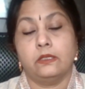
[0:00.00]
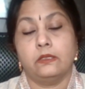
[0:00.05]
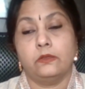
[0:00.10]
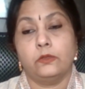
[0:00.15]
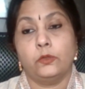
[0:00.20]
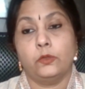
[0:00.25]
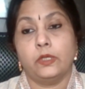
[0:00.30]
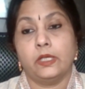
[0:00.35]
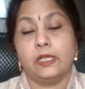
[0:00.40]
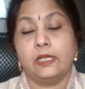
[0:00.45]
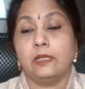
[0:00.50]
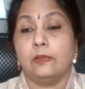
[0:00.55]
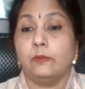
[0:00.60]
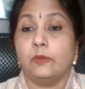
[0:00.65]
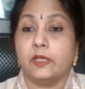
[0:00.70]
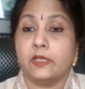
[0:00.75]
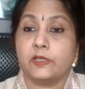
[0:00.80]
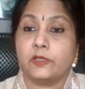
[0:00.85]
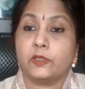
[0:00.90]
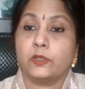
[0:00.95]
It will
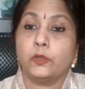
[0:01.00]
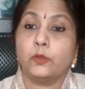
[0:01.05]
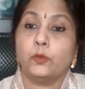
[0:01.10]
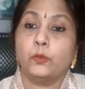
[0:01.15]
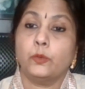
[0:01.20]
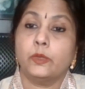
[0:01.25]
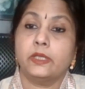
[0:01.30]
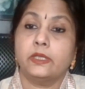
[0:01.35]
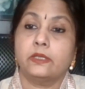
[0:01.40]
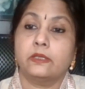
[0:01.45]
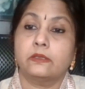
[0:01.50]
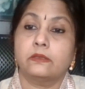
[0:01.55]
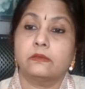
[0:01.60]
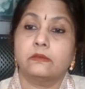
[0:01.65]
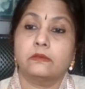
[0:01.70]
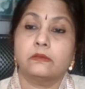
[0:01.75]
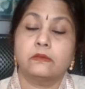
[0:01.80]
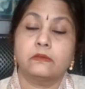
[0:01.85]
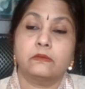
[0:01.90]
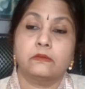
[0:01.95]
bless you with
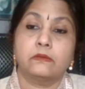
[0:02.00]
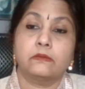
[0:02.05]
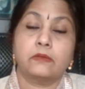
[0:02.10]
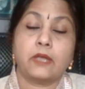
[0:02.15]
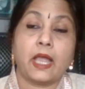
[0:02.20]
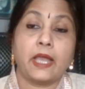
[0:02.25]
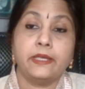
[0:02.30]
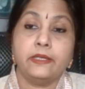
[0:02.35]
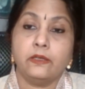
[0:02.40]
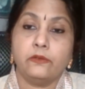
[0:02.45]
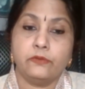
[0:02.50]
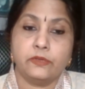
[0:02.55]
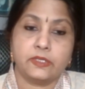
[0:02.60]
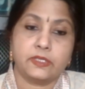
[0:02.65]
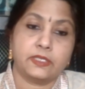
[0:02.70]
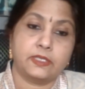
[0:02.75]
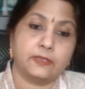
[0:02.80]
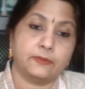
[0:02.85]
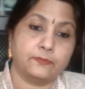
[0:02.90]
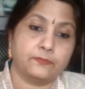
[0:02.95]
higher
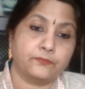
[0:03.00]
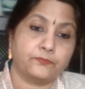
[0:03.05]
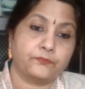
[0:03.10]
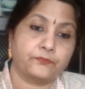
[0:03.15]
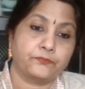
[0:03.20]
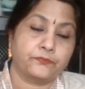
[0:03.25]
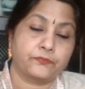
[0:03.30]
wisdom.